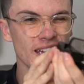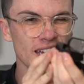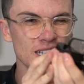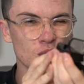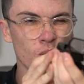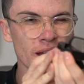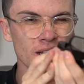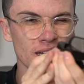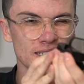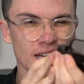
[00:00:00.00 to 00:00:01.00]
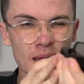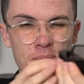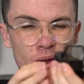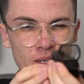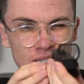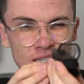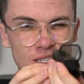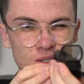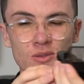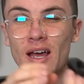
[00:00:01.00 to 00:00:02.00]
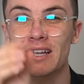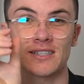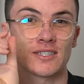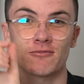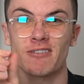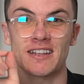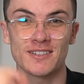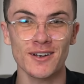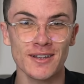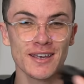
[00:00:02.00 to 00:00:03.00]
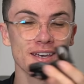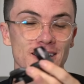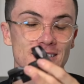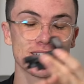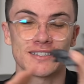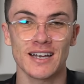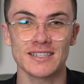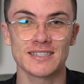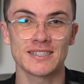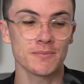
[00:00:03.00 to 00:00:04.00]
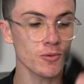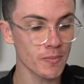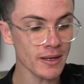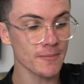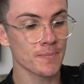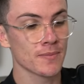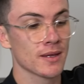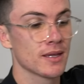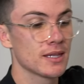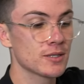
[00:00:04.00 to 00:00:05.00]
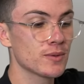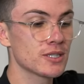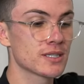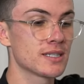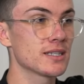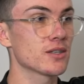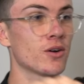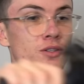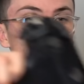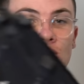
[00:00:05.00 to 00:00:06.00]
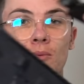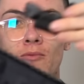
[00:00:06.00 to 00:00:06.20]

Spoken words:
It's quite nice. I personally do like just a red dot because it's nice and simple, but this one just sits on your top